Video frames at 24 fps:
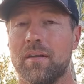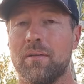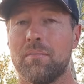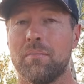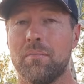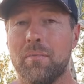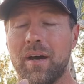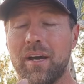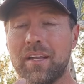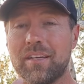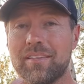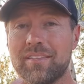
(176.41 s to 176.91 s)

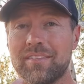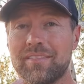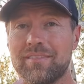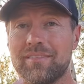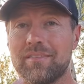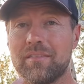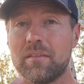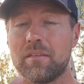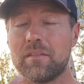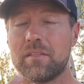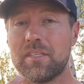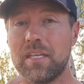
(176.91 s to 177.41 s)
might
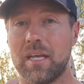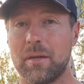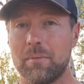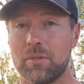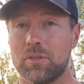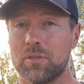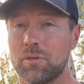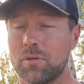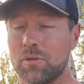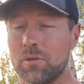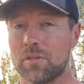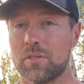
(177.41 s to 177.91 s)

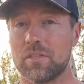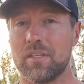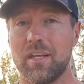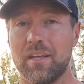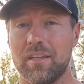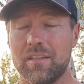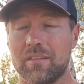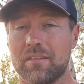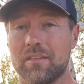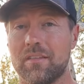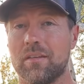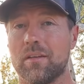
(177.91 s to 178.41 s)
sabotage
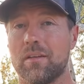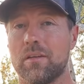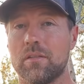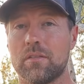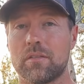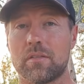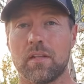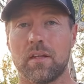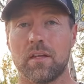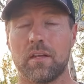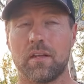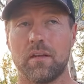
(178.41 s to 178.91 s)
that. You know,
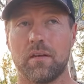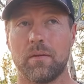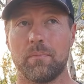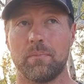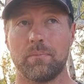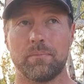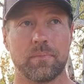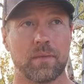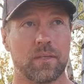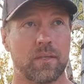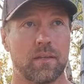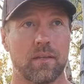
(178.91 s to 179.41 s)
it's like a
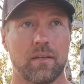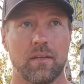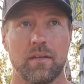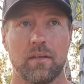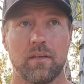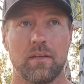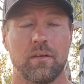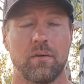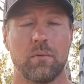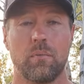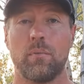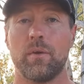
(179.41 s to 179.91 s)

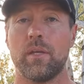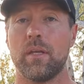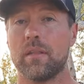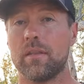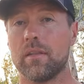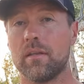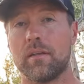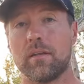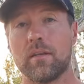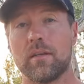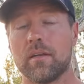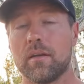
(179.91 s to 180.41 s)
weird
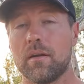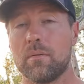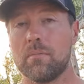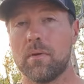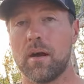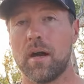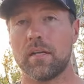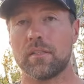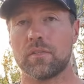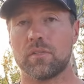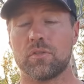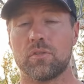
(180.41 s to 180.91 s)
thing that our
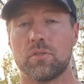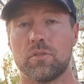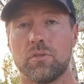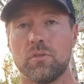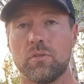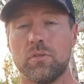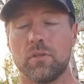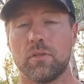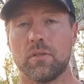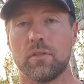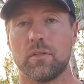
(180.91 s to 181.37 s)
minds do